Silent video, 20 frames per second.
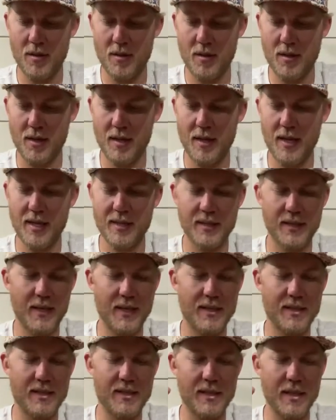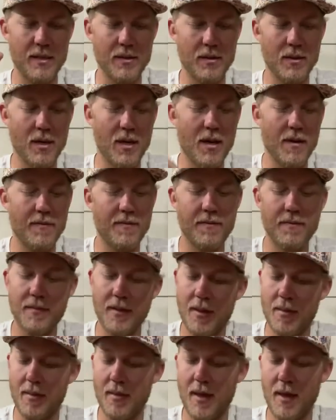I guess, like seal off,
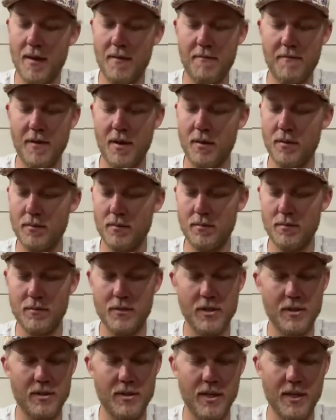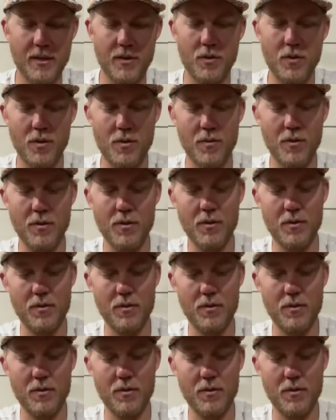then they felt just like normal